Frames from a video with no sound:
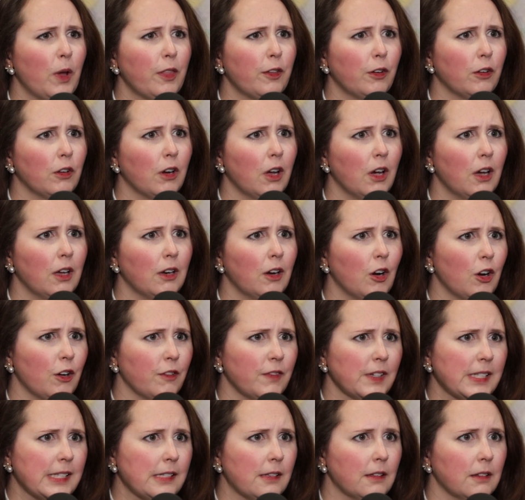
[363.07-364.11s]
whether or not our
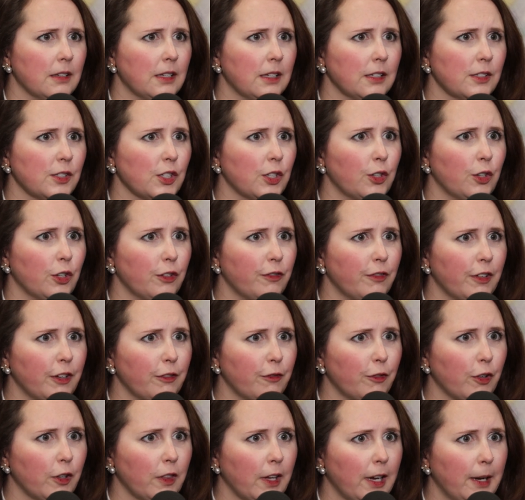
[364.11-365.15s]
facility is a good fit
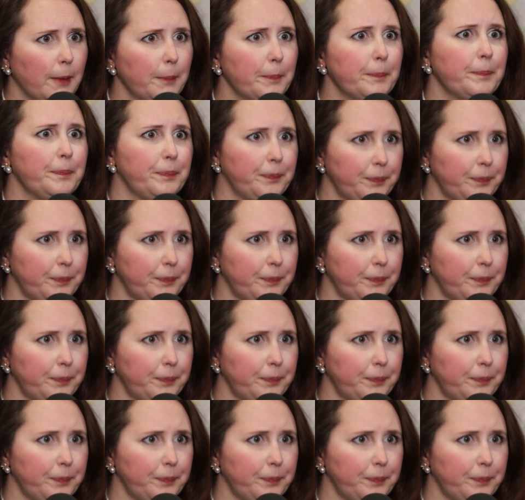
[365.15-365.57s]
for that.